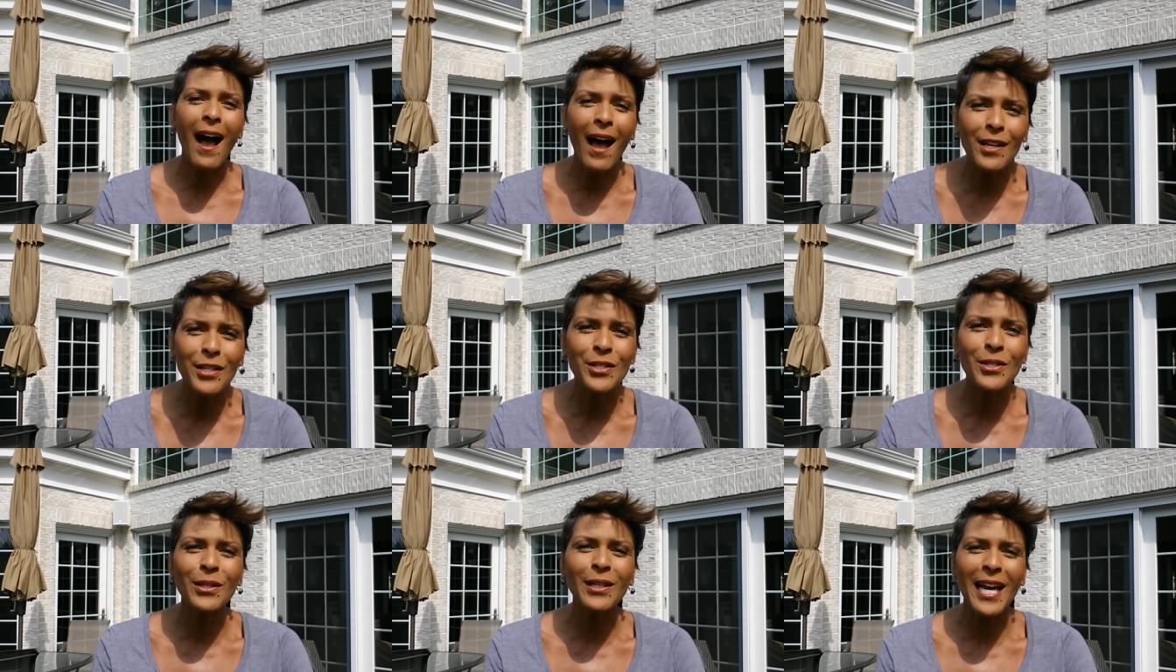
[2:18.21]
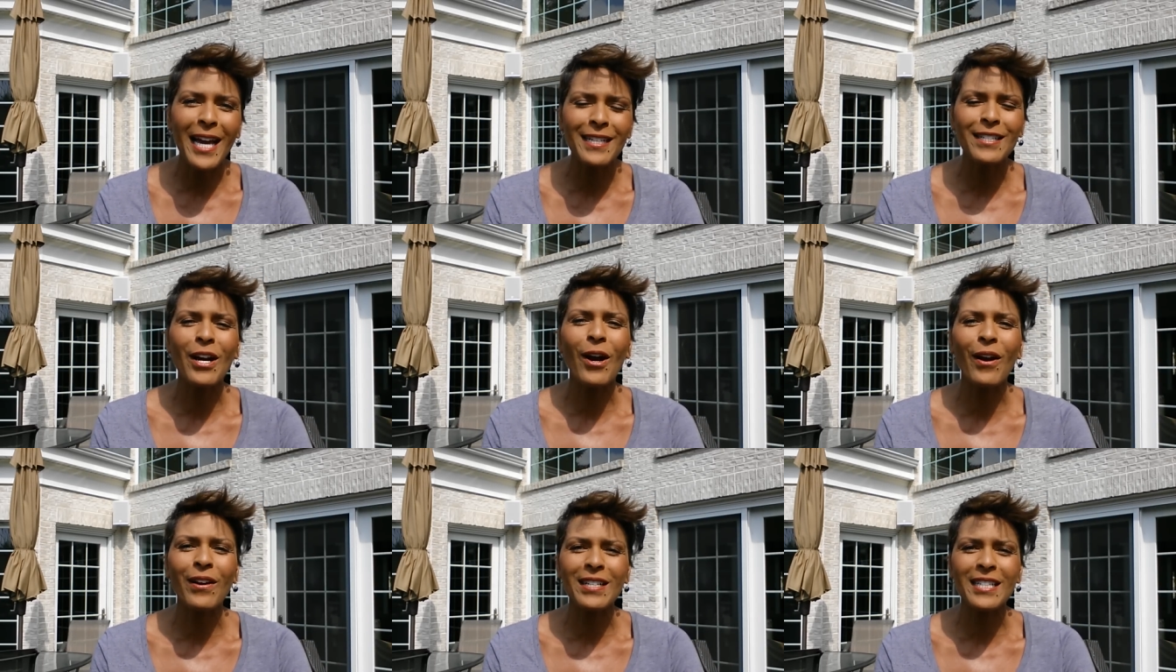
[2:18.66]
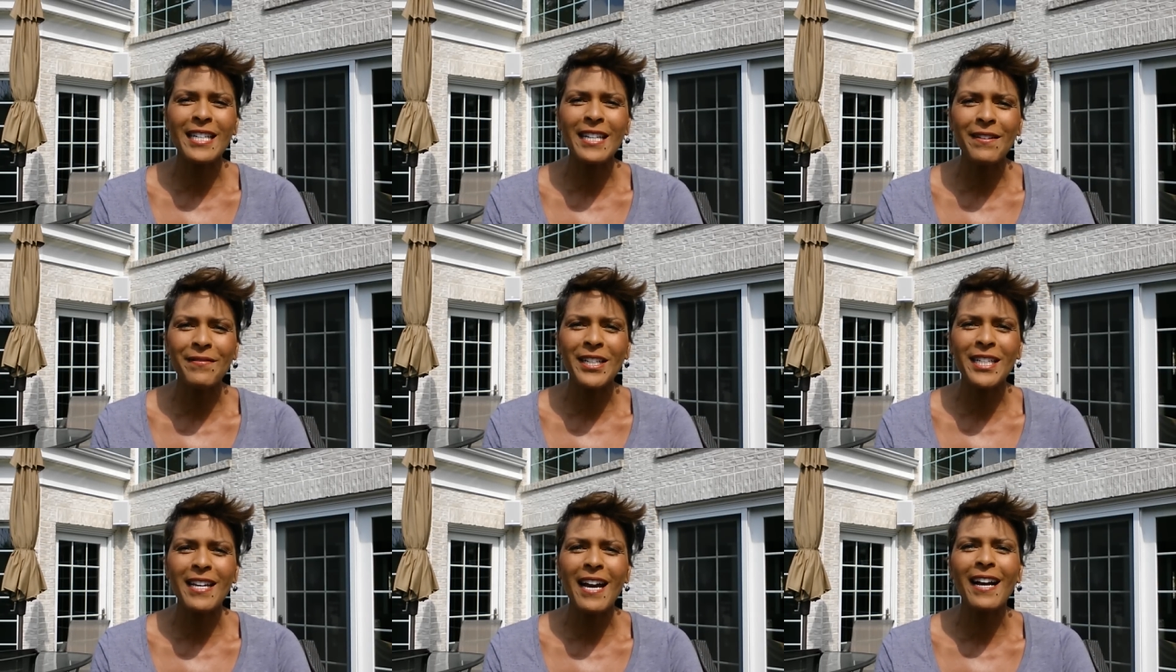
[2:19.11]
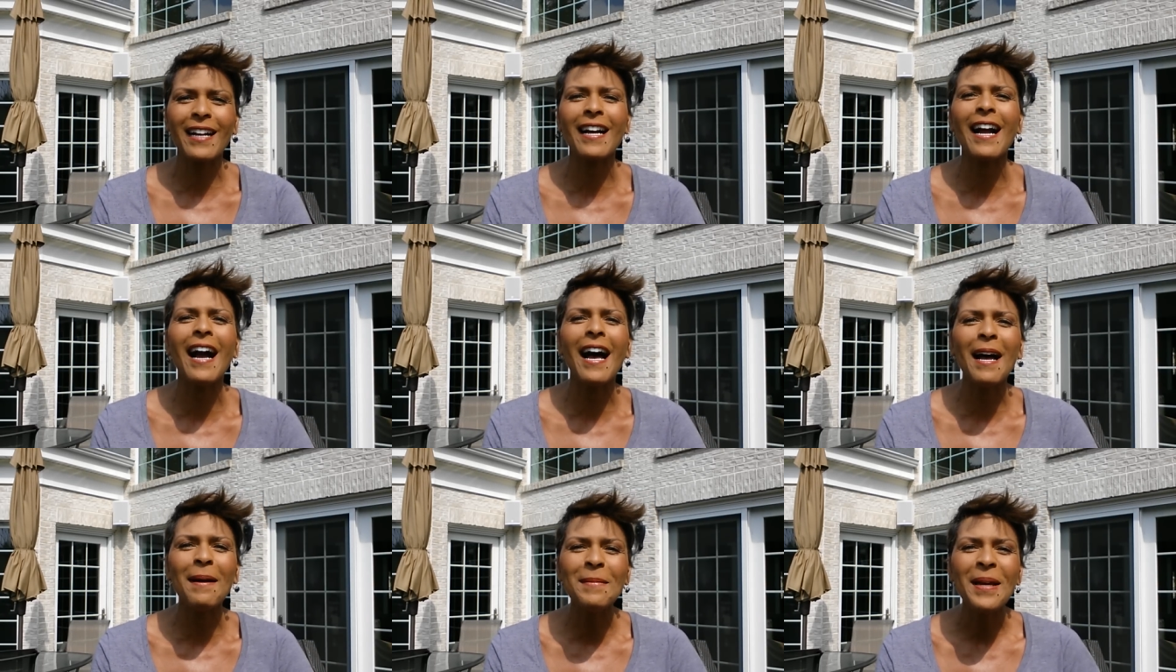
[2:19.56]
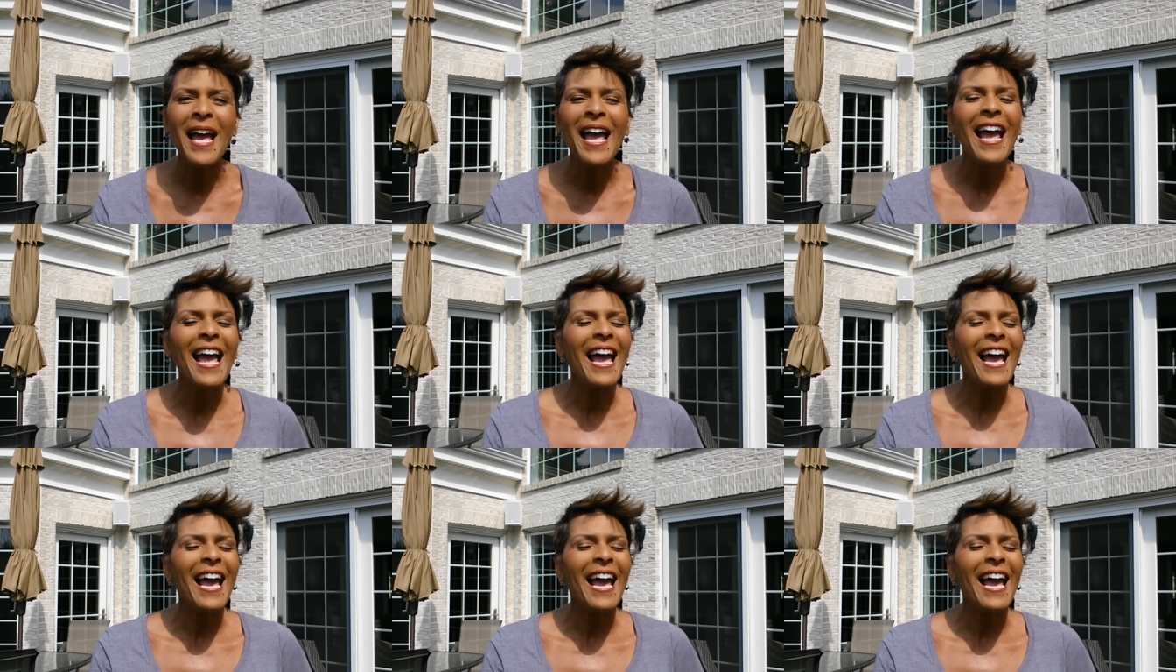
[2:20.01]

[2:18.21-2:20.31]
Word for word: hustleandhearttv.com.